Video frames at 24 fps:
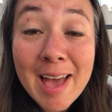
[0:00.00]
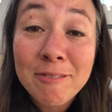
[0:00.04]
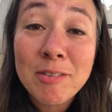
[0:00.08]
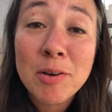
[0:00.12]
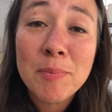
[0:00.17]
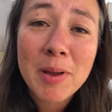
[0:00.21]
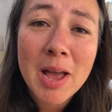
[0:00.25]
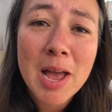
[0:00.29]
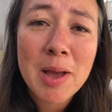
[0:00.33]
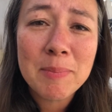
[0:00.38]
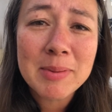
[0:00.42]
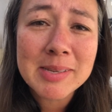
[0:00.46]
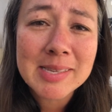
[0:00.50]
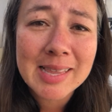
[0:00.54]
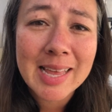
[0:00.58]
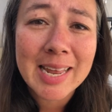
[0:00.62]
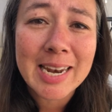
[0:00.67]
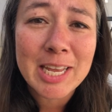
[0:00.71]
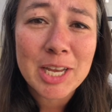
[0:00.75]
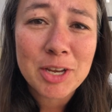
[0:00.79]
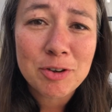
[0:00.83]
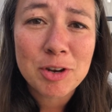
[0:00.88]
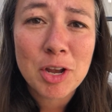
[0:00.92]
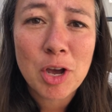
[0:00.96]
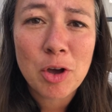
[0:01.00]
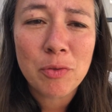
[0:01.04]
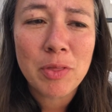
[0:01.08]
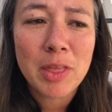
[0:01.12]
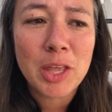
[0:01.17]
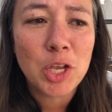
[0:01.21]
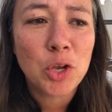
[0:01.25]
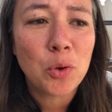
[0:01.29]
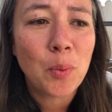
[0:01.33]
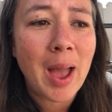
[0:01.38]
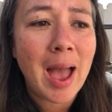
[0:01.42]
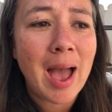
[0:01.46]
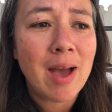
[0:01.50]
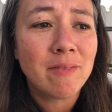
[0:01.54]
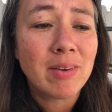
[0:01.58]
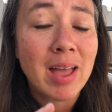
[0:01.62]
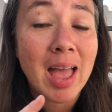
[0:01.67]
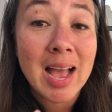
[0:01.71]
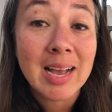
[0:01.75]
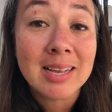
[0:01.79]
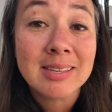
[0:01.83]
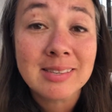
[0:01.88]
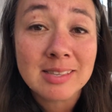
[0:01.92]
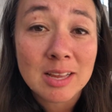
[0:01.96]
FMM is letting you know that you have
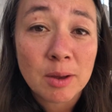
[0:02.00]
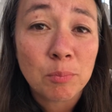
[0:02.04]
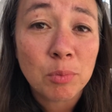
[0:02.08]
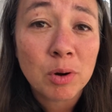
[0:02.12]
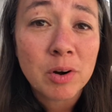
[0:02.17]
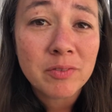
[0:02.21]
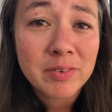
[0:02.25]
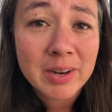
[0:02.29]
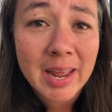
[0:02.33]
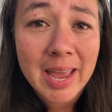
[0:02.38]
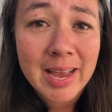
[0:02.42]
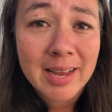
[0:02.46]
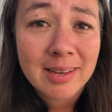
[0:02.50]
X number of